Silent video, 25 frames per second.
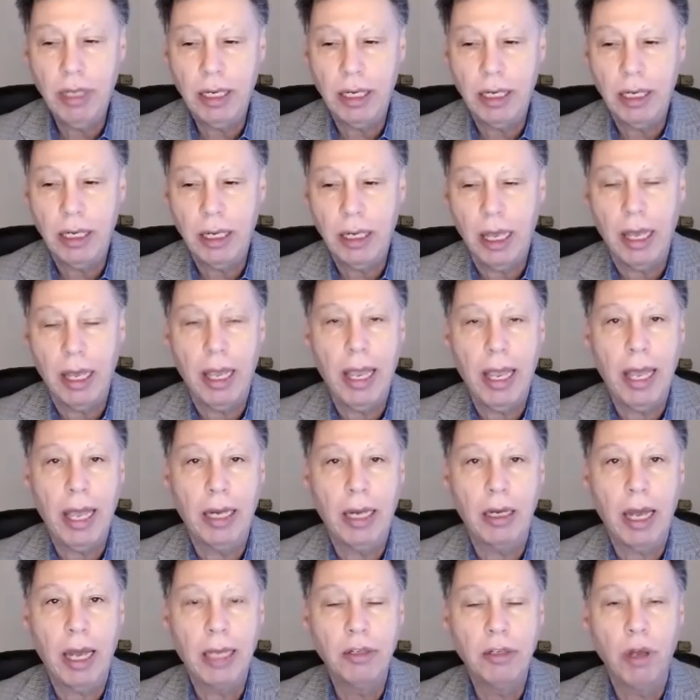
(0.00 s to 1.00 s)
it,
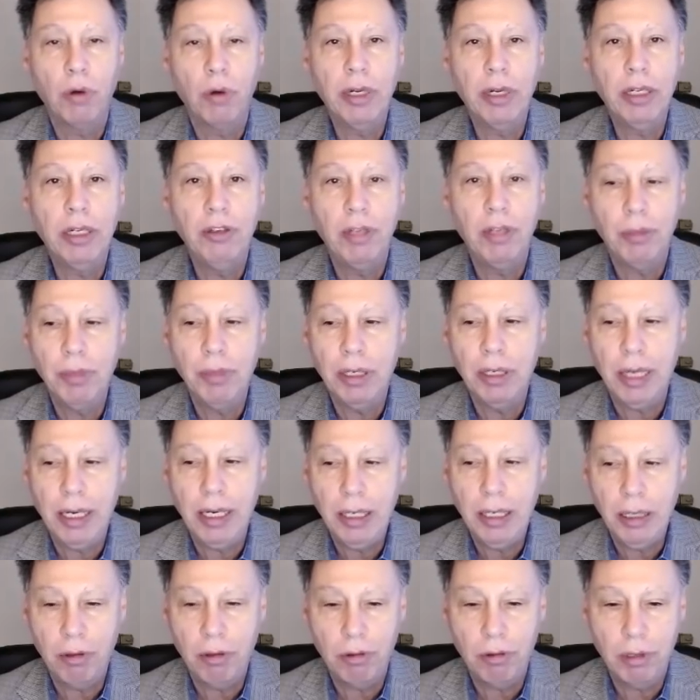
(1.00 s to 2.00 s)
and I don't intimidate
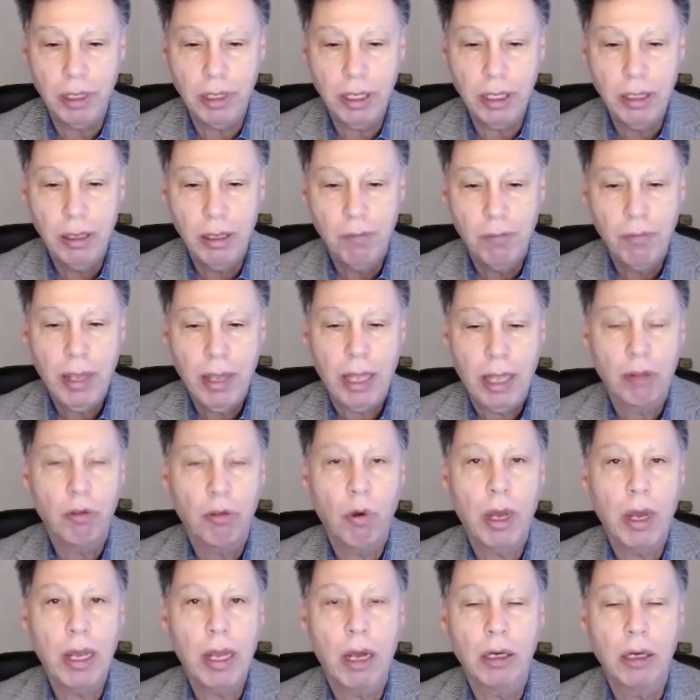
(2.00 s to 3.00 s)
easily, and
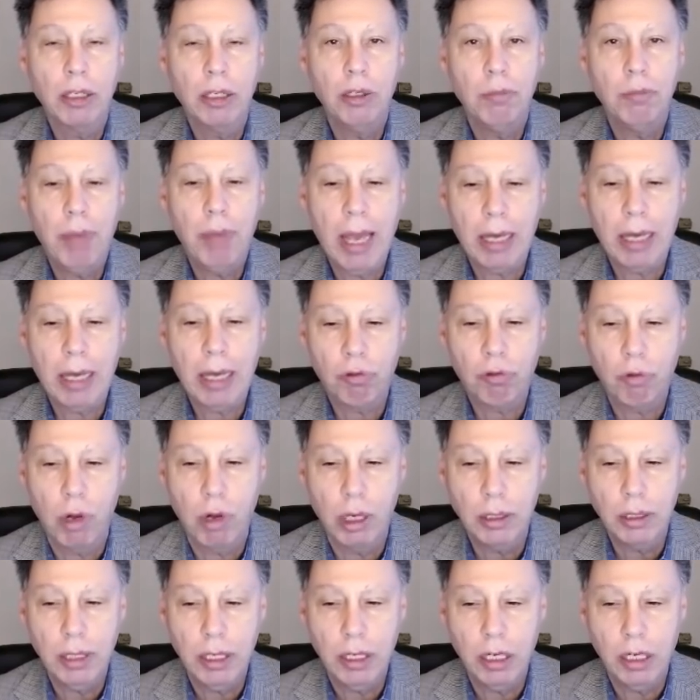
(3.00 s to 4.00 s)
so I argued back
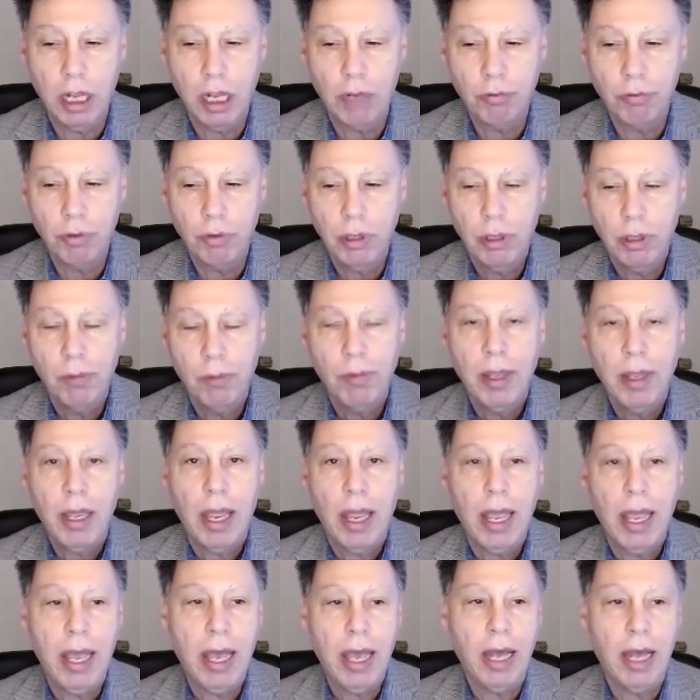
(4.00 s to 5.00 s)
strongly enough,
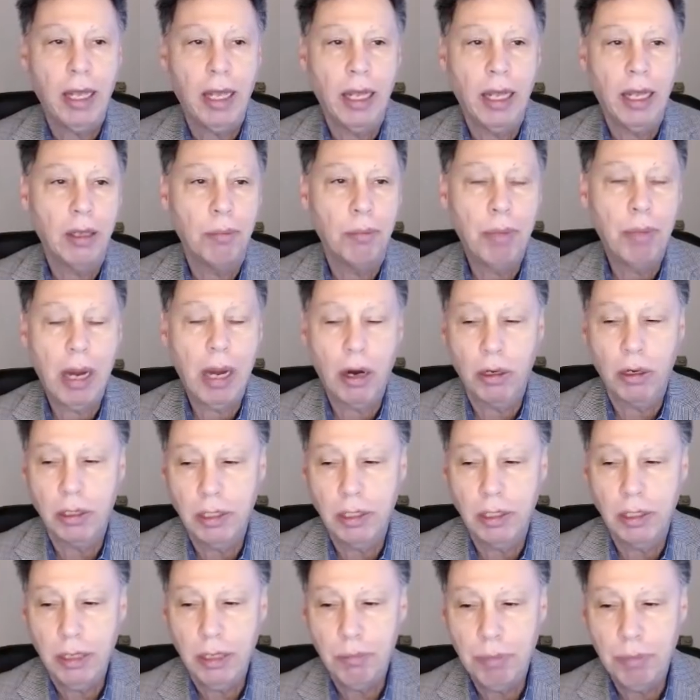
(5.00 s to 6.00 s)
and
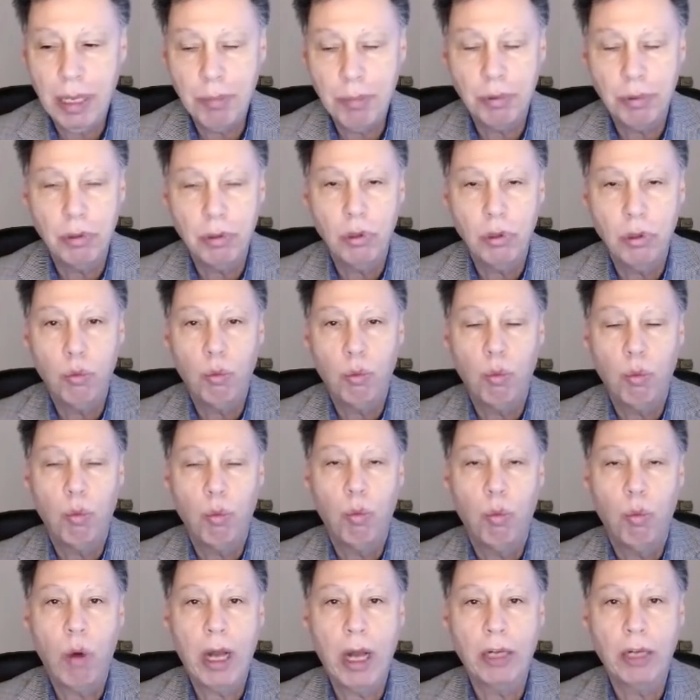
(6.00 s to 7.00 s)
apparently people who
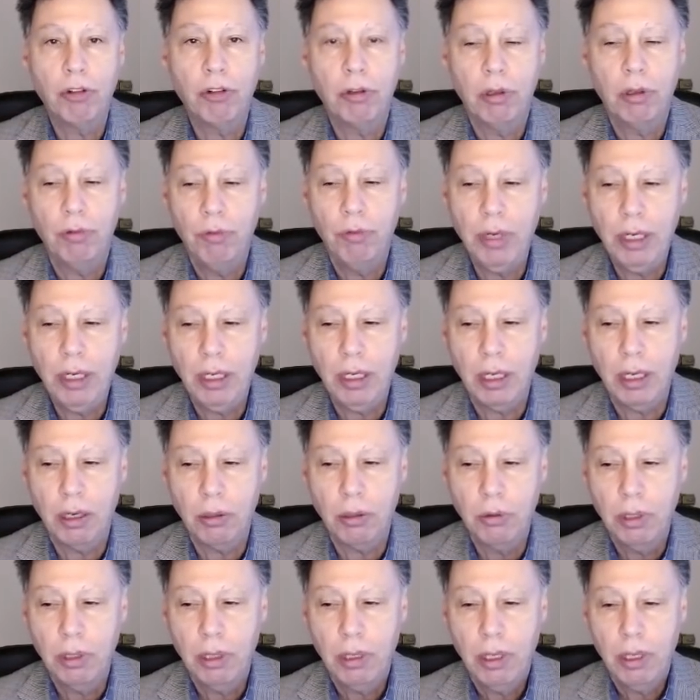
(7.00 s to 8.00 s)
watched the
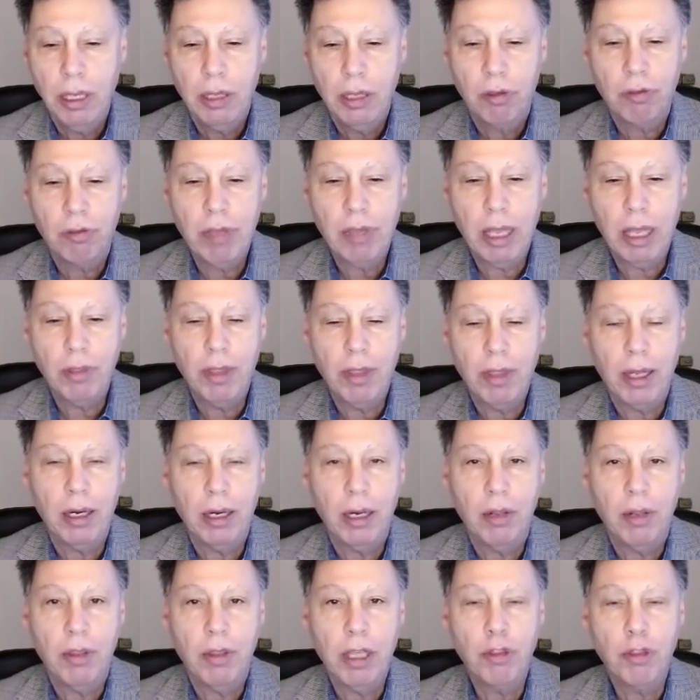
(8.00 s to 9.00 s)
video said
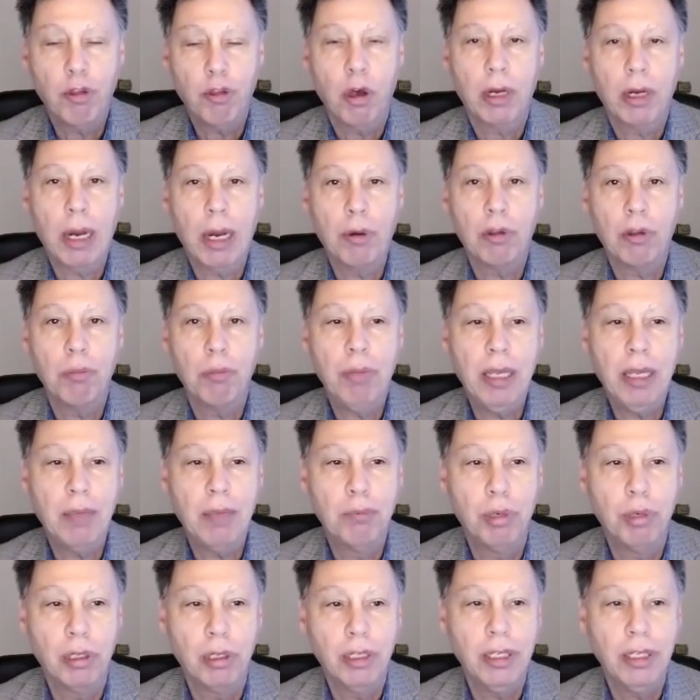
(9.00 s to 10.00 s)
that they thought I was being
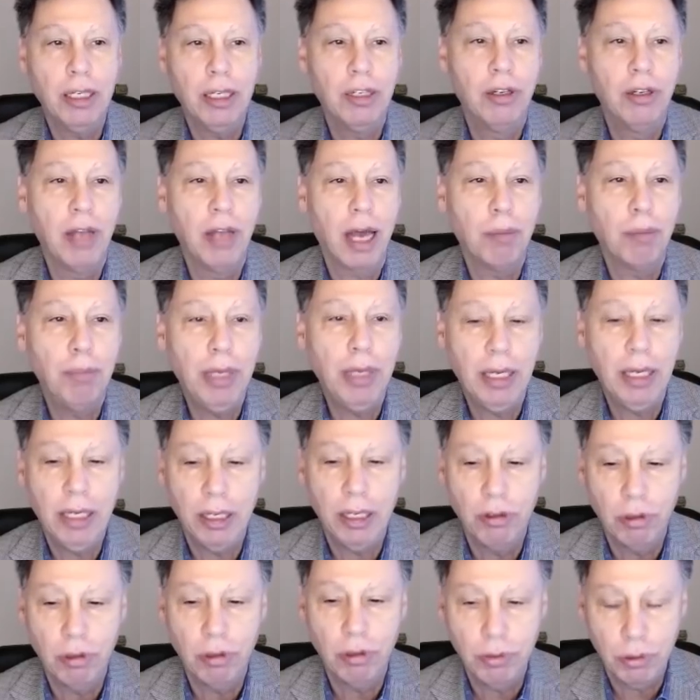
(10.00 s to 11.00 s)
bullied, not being
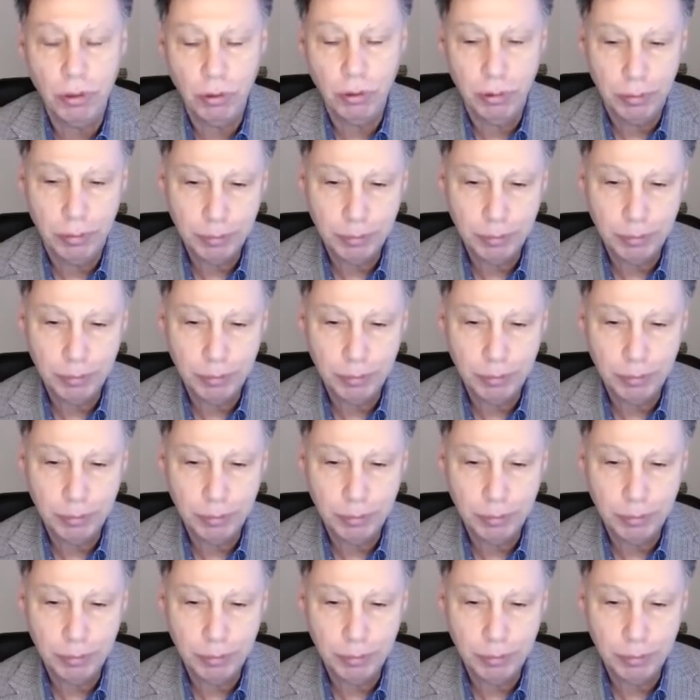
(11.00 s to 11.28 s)
interviewed.